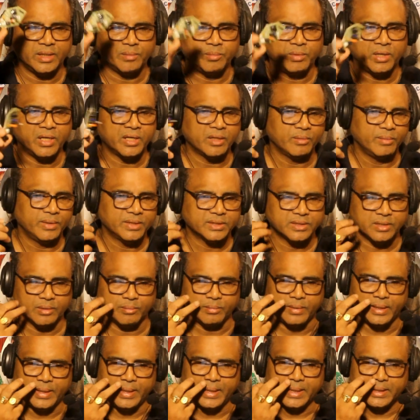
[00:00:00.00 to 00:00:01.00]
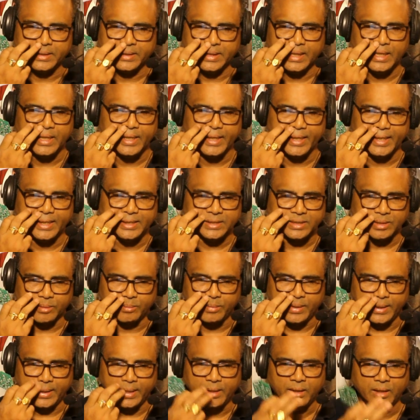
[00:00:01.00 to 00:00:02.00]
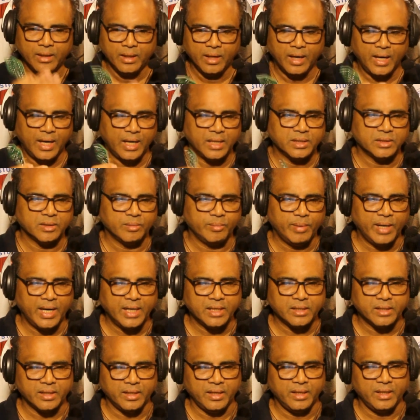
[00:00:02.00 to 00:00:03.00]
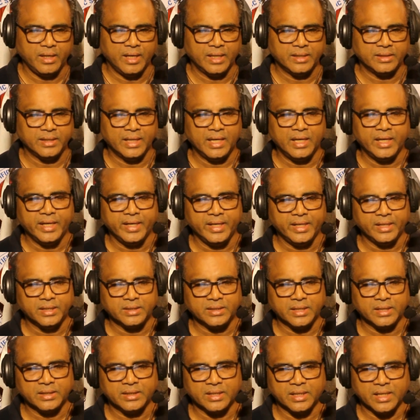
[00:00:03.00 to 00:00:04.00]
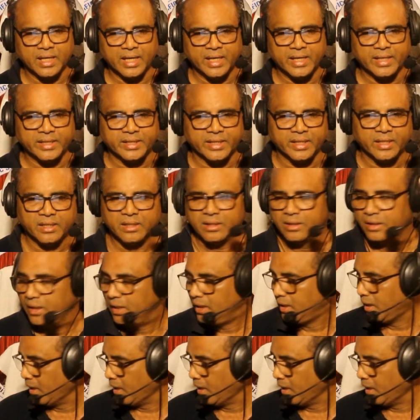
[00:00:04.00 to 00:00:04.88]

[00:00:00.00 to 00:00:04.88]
the bottom assembly and the LED assembly and the battery and the LEDs and the connecting